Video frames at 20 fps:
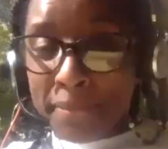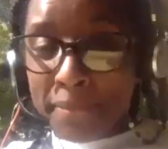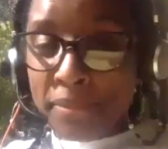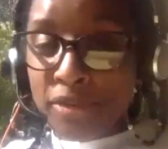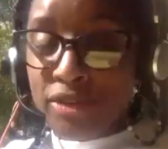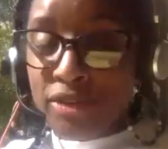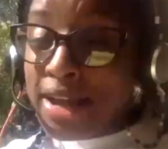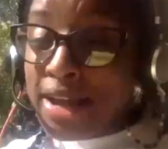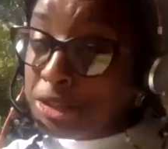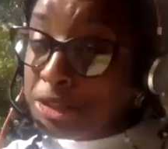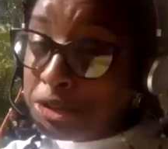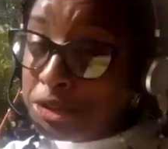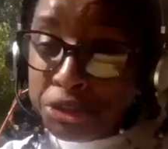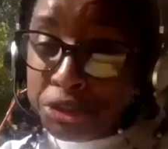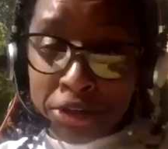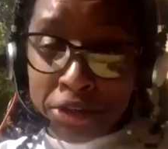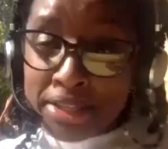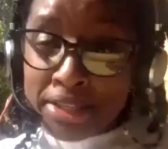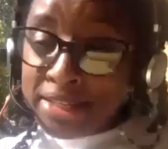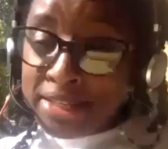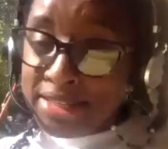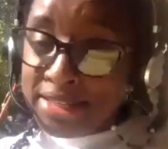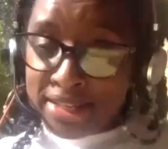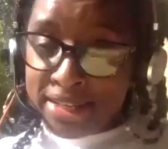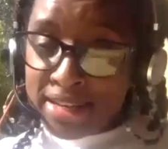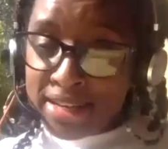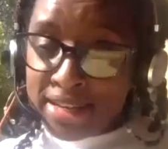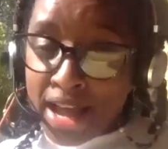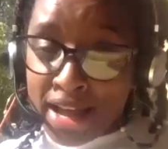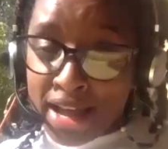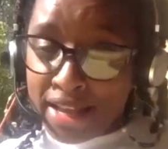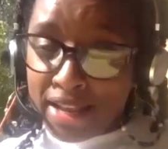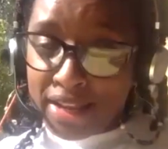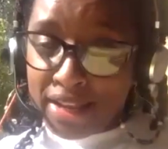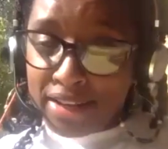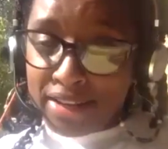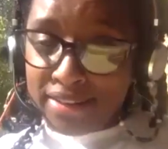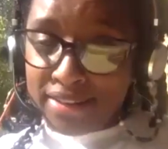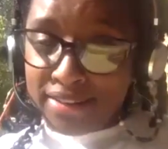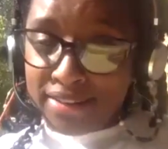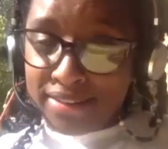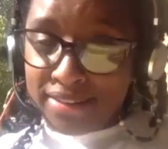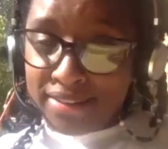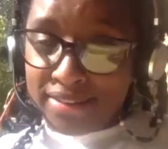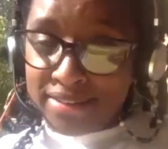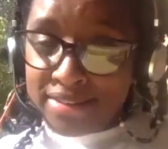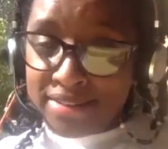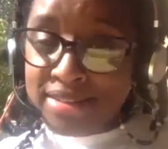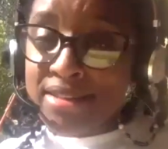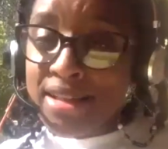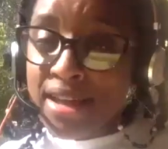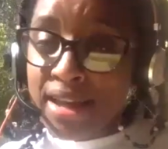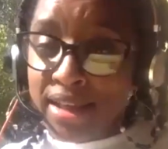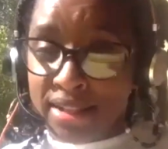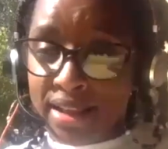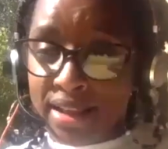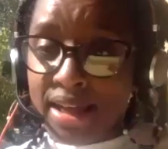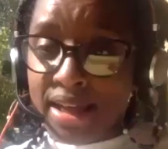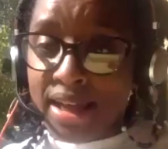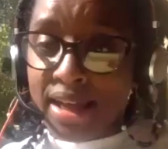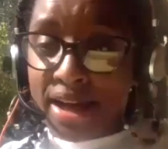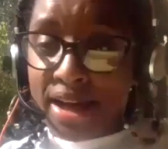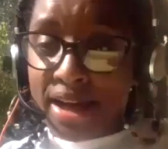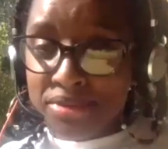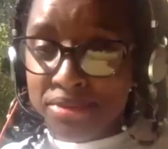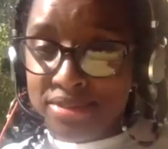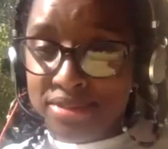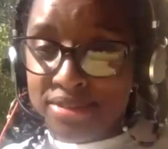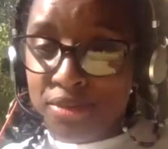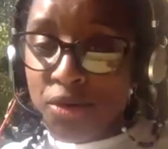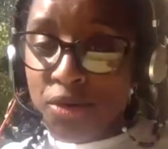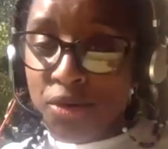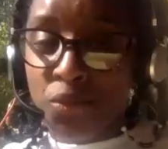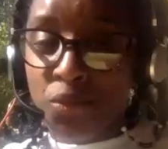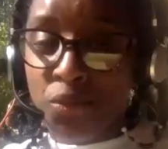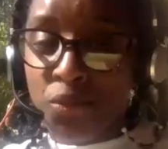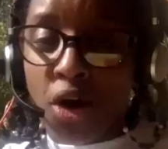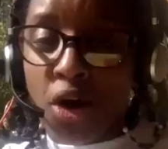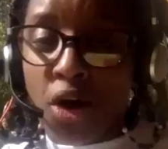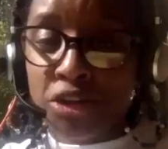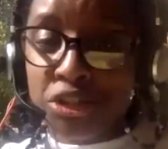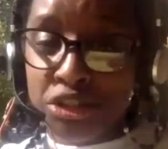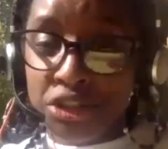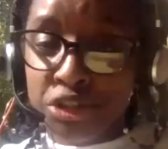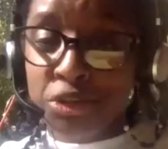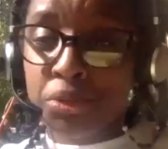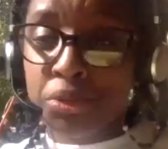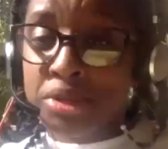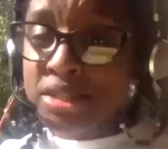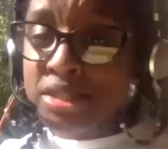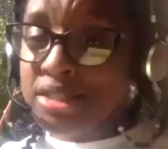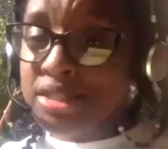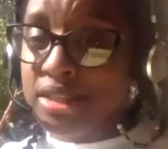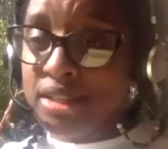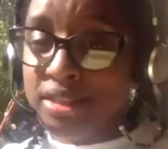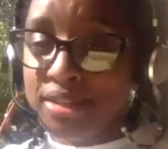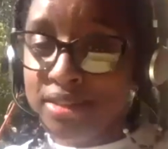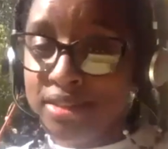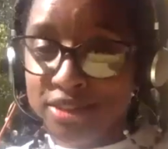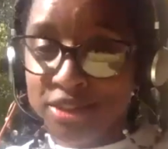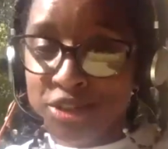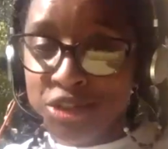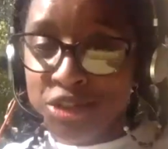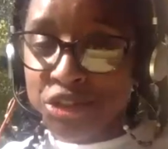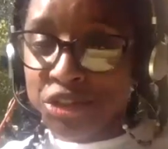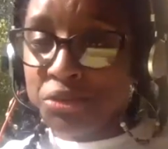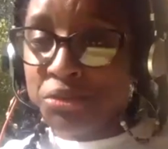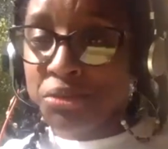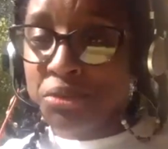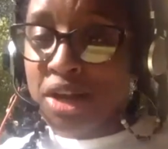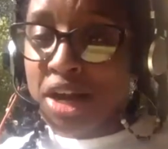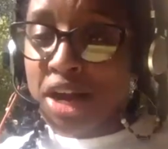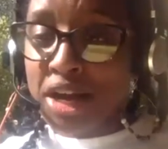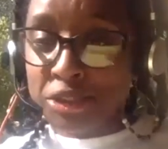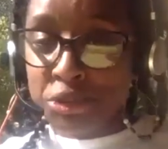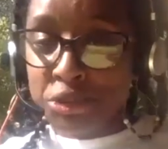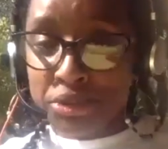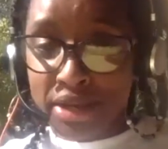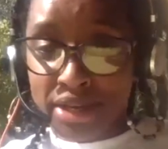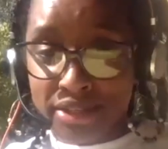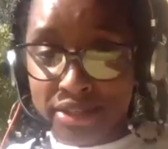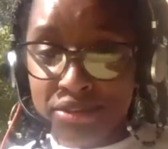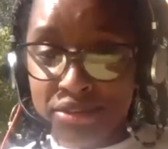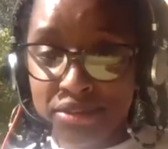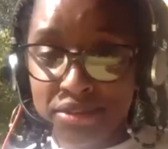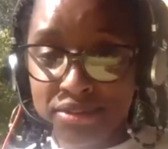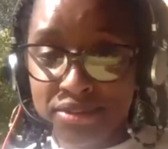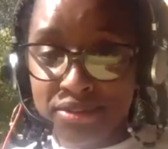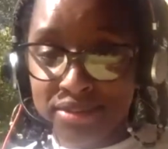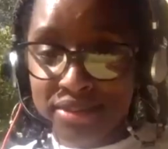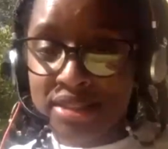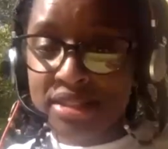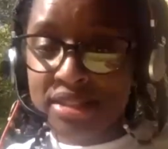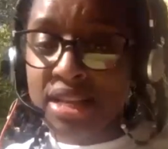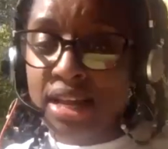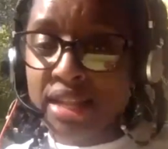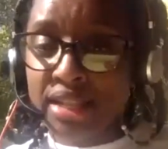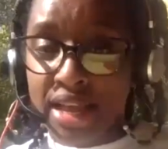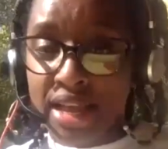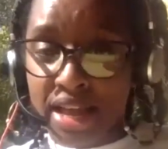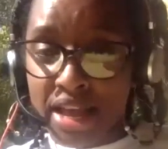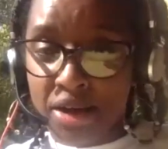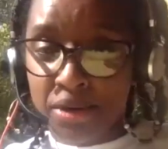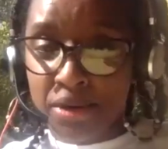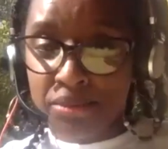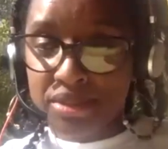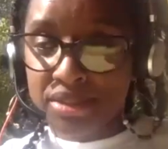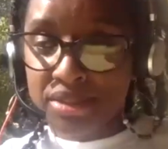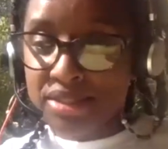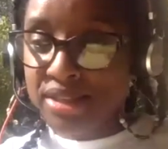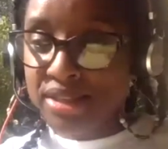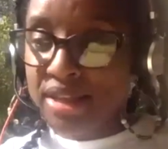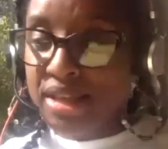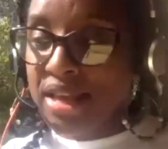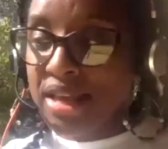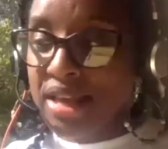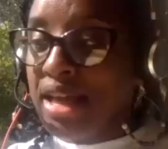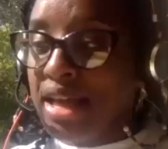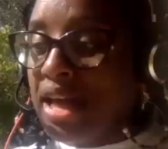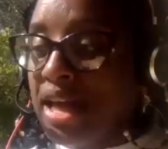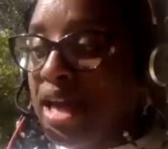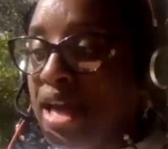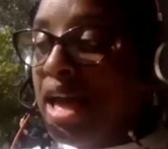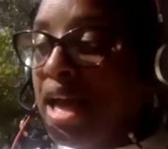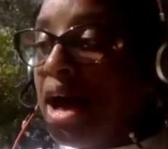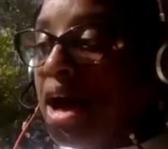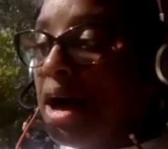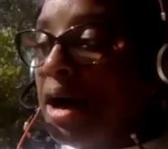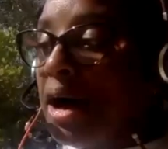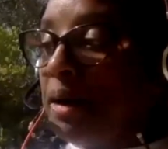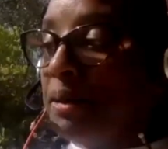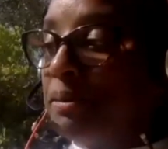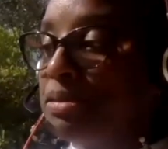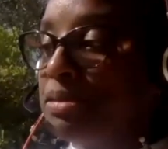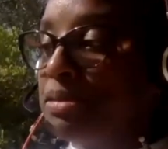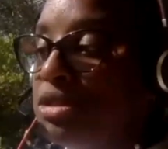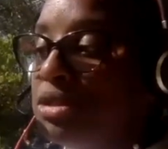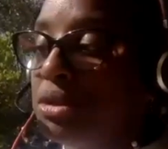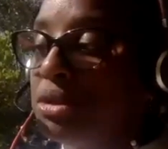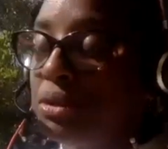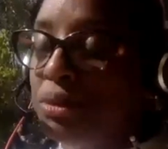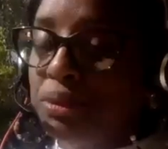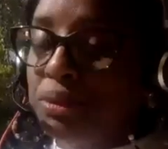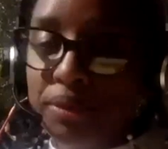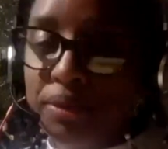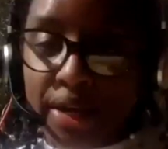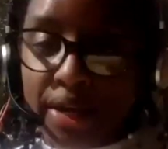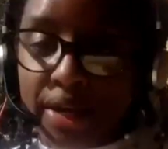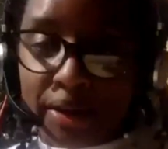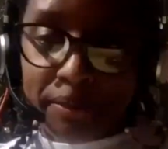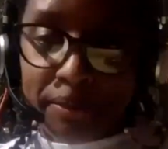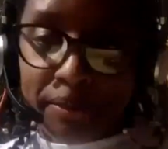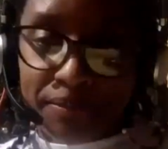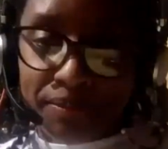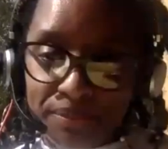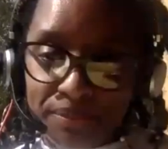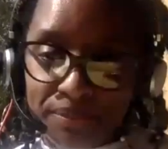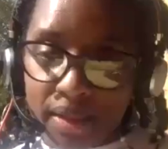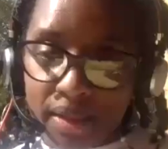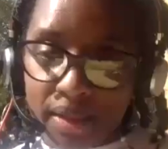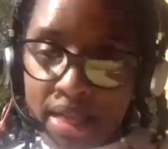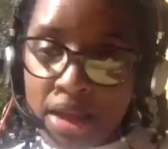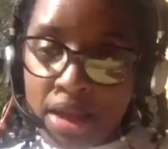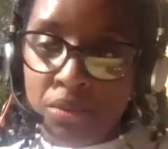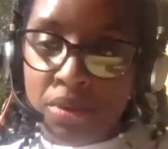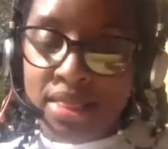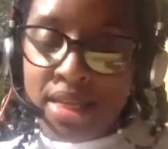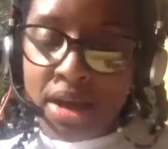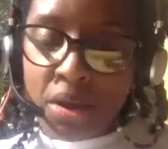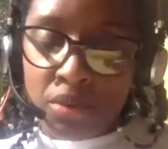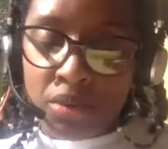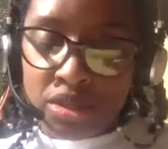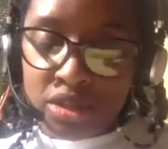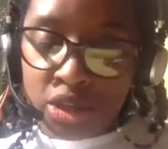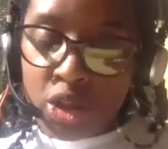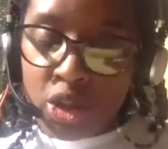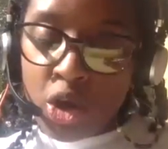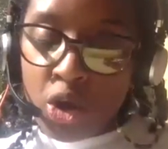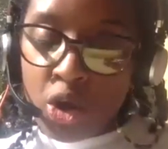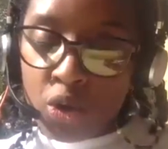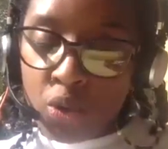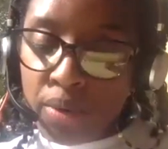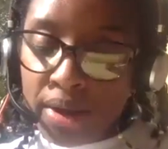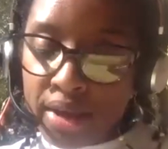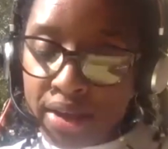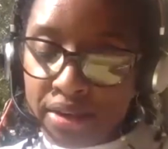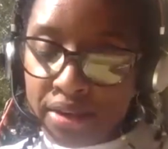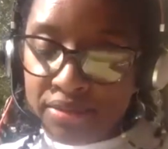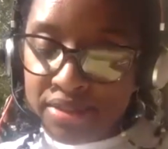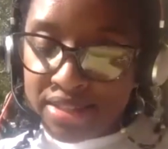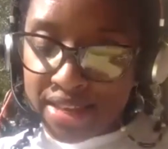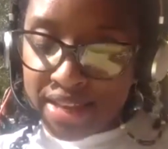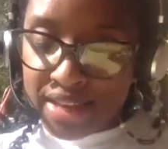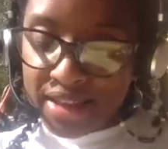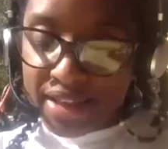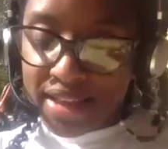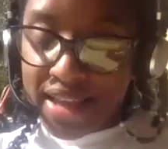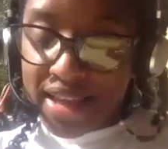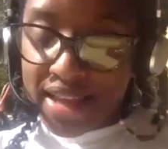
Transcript: Dr. Shirley did not designed that house. R.G. Christie, general contractor, designed that house. Um, so yeah, that that was a long way of saying